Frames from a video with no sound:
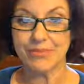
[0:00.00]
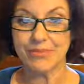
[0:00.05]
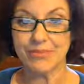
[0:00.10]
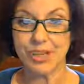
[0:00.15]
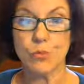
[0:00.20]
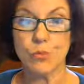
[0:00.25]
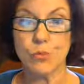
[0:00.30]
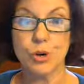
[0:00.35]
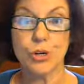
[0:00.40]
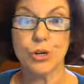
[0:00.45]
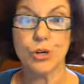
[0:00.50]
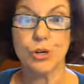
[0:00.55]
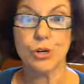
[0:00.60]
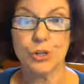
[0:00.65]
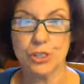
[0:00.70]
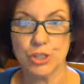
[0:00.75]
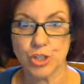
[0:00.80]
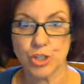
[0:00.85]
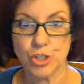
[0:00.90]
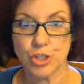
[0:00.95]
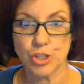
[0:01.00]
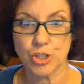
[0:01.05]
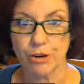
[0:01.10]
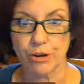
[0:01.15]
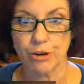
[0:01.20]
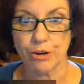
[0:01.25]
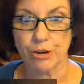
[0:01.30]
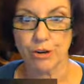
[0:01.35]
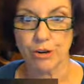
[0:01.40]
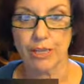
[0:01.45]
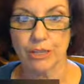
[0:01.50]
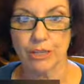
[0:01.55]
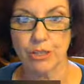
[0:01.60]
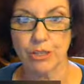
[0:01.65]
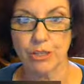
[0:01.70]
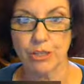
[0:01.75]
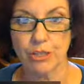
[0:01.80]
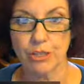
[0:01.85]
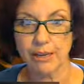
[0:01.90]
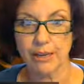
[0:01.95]
work with Jerry. You know,
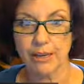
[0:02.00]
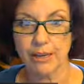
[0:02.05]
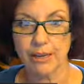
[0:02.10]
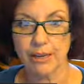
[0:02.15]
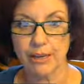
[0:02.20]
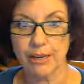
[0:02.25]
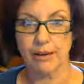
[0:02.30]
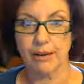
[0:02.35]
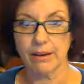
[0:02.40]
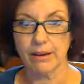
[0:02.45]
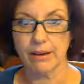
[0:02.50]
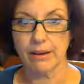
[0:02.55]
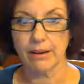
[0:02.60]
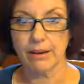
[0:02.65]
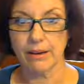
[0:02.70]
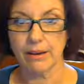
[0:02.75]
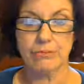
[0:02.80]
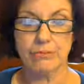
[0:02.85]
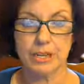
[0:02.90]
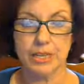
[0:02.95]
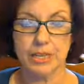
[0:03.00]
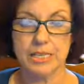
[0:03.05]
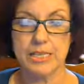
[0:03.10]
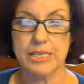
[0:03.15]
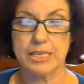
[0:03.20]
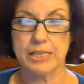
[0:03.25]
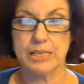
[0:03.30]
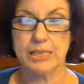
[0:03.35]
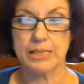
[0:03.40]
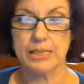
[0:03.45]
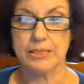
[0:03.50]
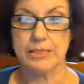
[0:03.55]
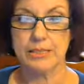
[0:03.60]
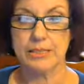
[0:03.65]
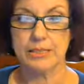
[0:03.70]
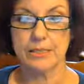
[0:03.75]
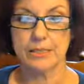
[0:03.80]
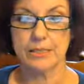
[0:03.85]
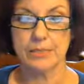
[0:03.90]
I had a friend and